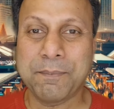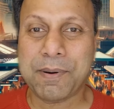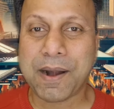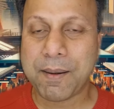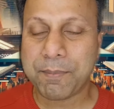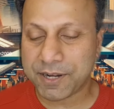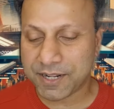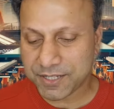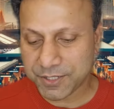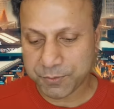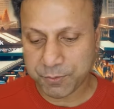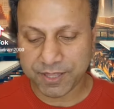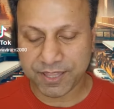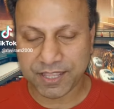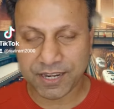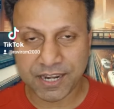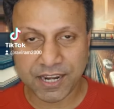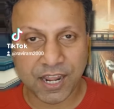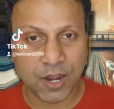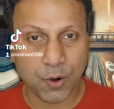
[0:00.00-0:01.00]
Properties
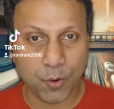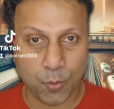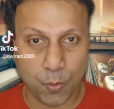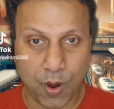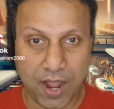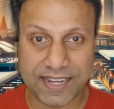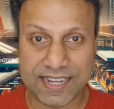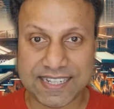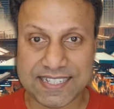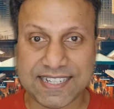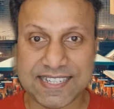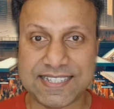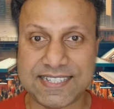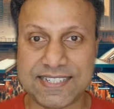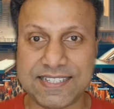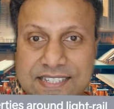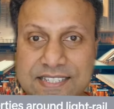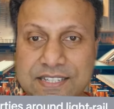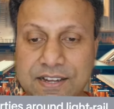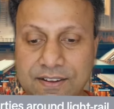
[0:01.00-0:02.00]
within walking
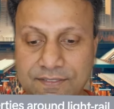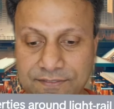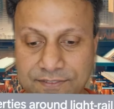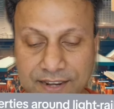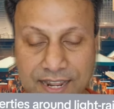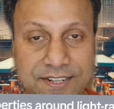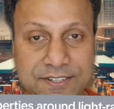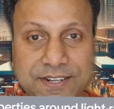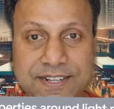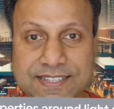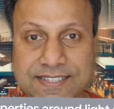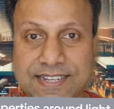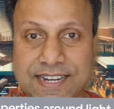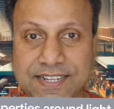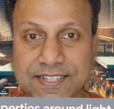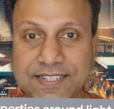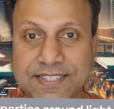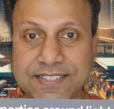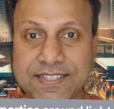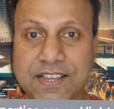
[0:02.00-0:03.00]
distance of light rail
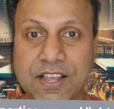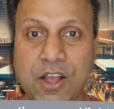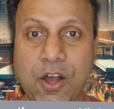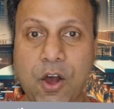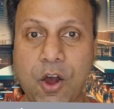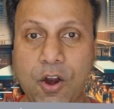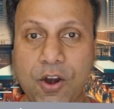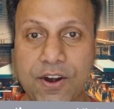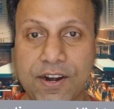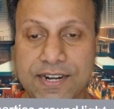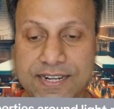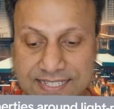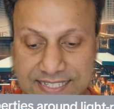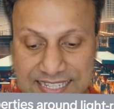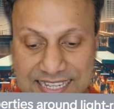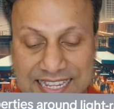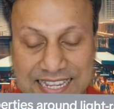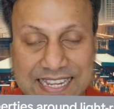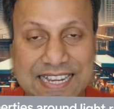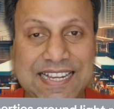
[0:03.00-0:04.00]
stations are
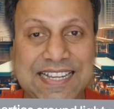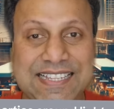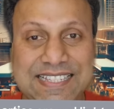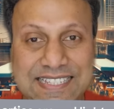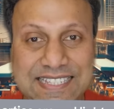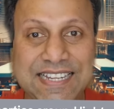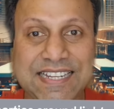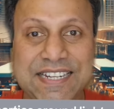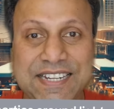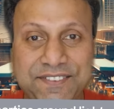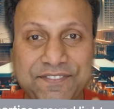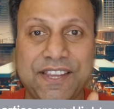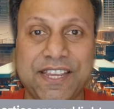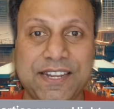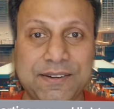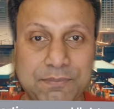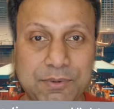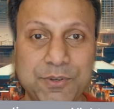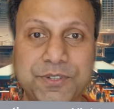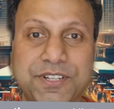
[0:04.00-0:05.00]
seeing a
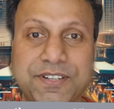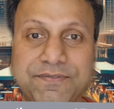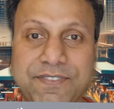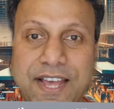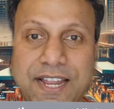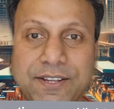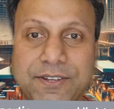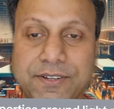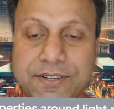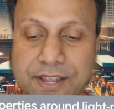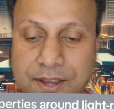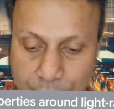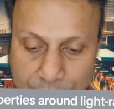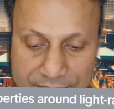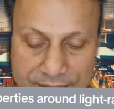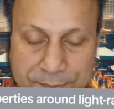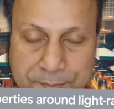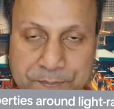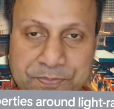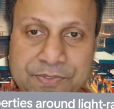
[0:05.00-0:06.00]
significant boost in value. Now
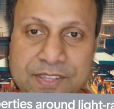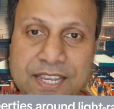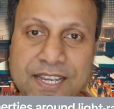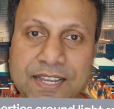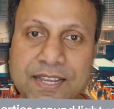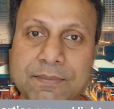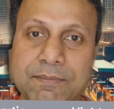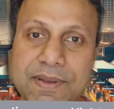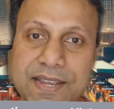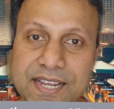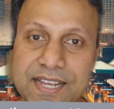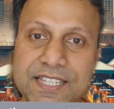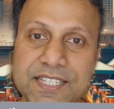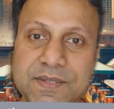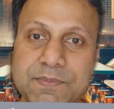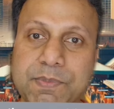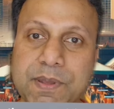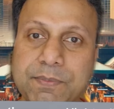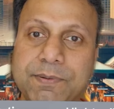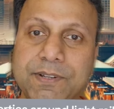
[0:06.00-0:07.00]
why?
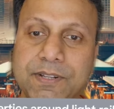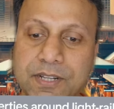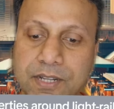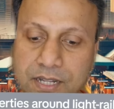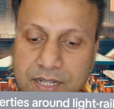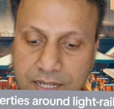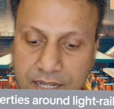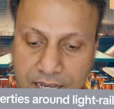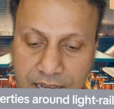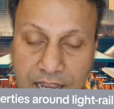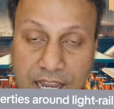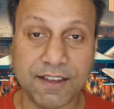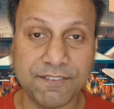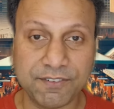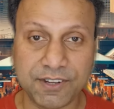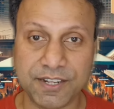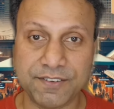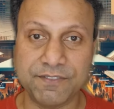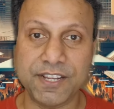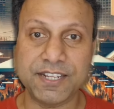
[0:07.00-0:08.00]
Because people
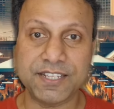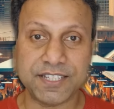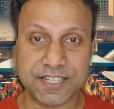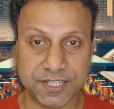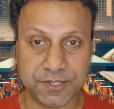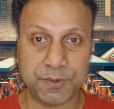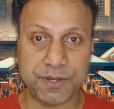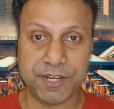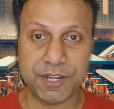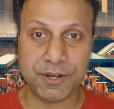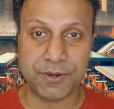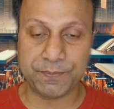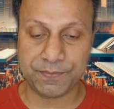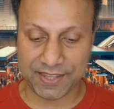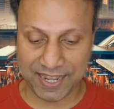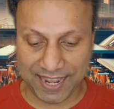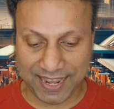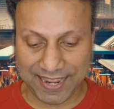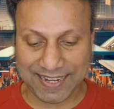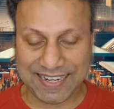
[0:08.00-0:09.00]
love convenience as we
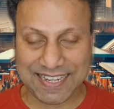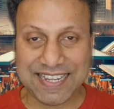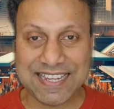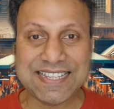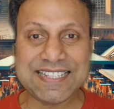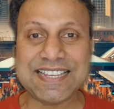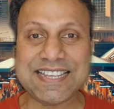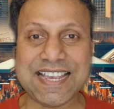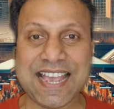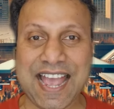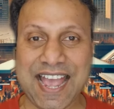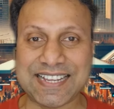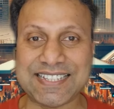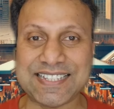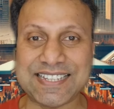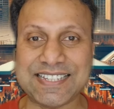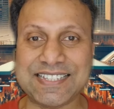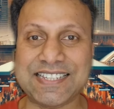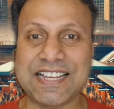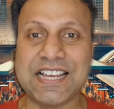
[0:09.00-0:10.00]
know, and easy
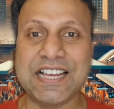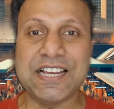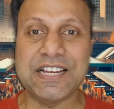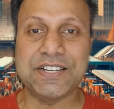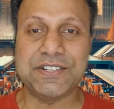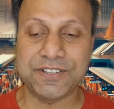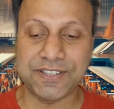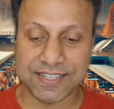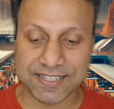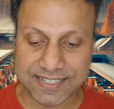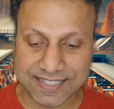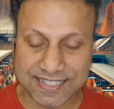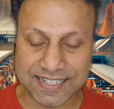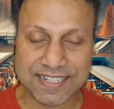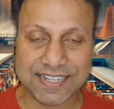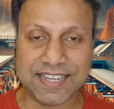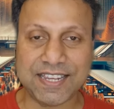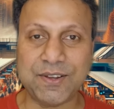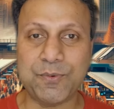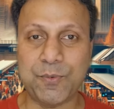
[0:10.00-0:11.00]
access to the
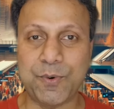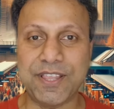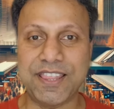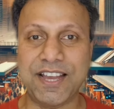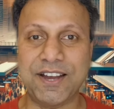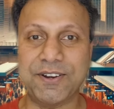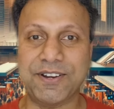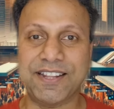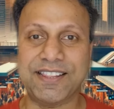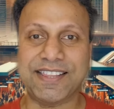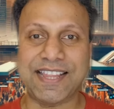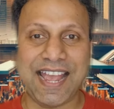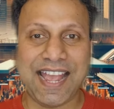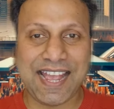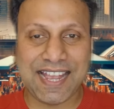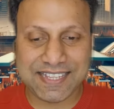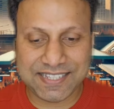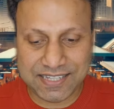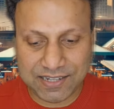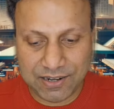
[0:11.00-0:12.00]
city without the
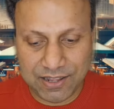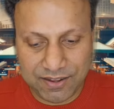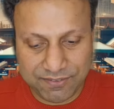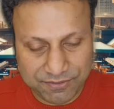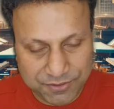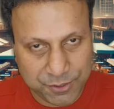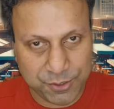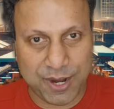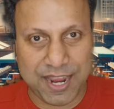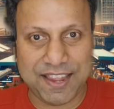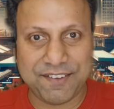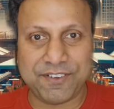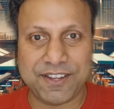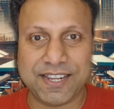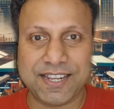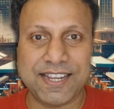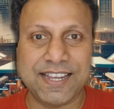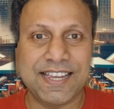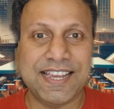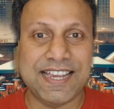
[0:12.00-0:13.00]
hassle of
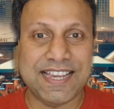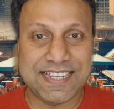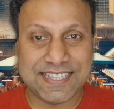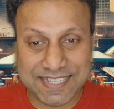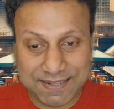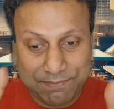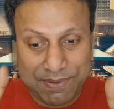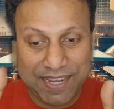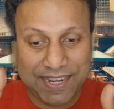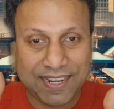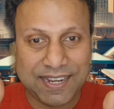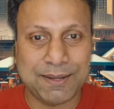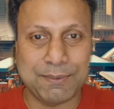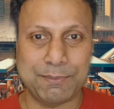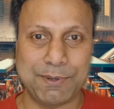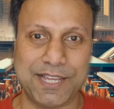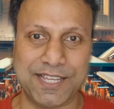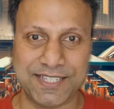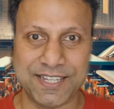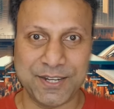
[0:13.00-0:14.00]
traffic is a big
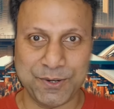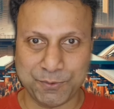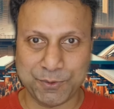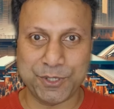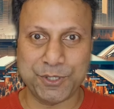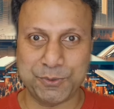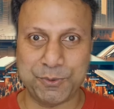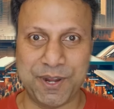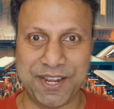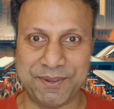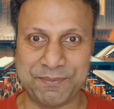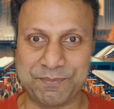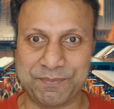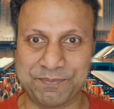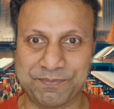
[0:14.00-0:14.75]
plus, which is why.